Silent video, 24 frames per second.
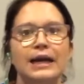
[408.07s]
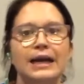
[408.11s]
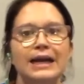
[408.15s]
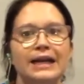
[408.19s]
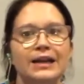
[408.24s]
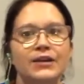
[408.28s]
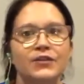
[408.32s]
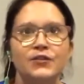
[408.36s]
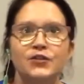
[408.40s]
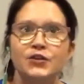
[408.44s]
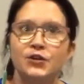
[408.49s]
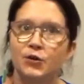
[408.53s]

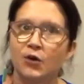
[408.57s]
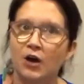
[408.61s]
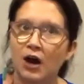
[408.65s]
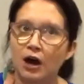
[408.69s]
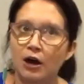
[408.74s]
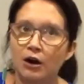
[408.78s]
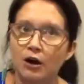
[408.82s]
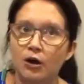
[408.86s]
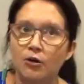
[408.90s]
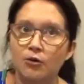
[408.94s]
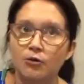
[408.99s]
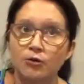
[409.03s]
If you
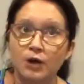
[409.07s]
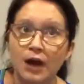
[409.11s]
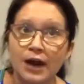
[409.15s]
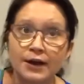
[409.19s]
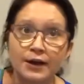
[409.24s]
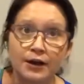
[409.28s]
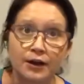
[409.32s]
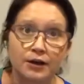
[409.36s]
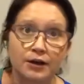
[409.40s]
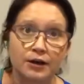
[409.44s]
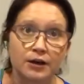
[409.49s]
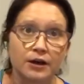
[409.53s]
are a
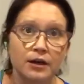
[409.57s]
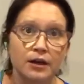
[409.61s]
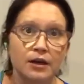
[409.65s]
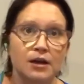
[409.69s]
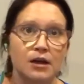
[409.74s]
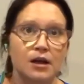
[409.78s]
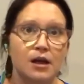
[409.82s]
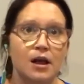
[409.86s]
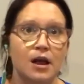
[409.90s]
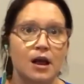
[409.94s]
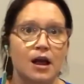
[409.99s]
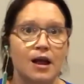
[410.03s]
runner,
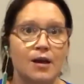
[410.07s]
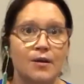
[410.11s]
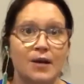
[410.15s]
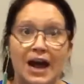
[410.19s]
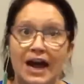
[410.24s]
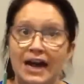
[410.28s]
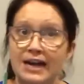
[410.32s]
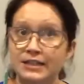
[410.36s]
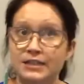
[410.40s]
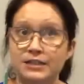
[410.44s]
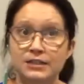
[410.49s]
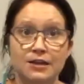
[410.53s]

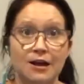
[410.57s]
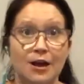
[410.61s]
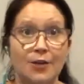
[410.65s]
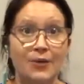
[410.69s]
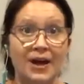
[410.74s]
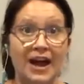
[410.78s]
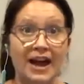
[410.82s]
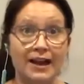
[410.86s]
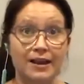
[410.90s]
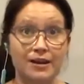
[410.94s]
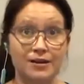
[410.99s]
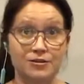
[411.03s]
I just got
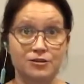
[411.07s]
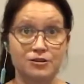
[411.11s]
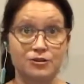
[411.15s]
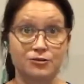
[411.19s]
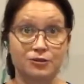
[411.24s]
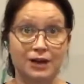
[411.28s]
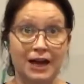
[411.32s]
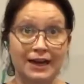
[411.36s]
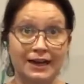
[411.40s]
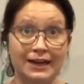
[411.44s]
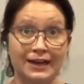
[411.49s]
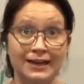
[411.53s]
back into
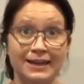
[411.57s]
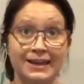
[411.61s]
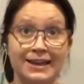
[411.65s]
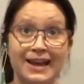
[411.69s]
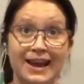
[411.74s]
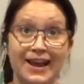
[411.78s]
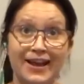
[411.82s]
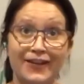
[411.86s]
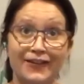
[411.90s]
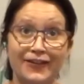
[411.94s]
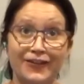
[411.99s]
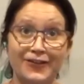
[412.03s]
running,
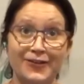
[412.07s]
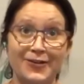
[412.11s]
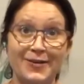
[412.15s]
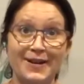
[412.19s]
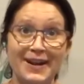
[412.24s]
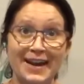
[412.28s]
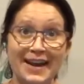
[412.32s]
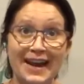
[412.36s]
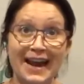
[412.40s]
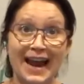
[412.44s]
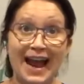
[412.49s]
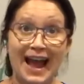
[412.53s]
yay for
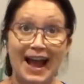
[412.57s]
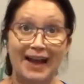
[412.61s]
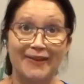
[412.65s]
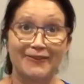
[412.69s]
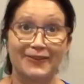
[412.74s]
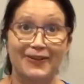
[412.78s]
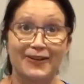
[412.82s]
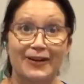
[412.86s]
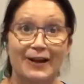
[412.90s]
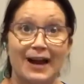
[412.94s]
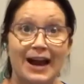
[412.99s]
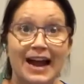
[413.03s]
me,
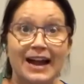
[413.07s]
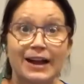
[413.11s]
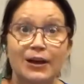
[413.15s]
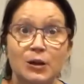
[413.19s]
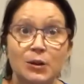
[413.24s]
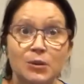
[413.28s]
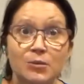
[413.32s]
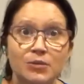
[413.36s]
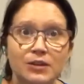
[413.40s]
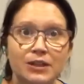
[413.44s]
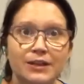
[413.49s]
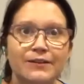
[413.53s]
after, I
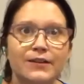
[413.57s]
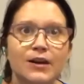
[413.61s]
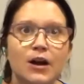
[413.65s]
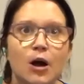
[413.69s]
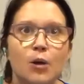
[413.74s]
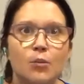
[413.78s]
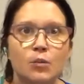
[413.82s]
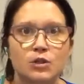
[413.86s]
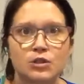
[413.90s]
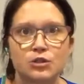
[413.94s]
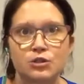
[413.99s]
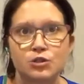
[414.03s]
couldn't believe it,
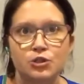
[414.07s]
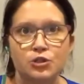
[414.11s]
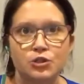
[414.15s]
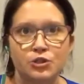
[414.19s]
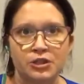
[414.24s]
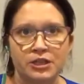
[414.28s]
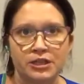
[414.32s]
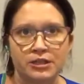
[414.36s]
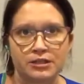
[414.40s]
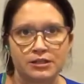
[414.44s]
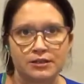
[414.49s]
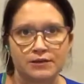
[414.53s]
almost 2
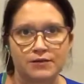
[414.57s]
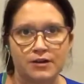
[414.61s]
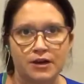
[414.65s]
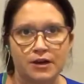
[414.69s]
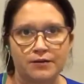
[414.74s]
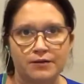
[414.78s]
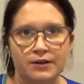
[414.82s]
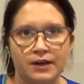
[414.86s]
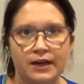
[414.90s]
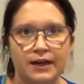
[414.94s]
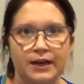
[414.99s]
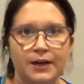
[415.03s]
years of not
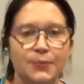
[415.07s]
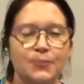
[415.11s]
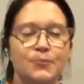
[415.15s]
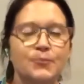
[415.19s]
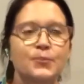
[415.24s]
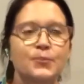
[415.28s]
running.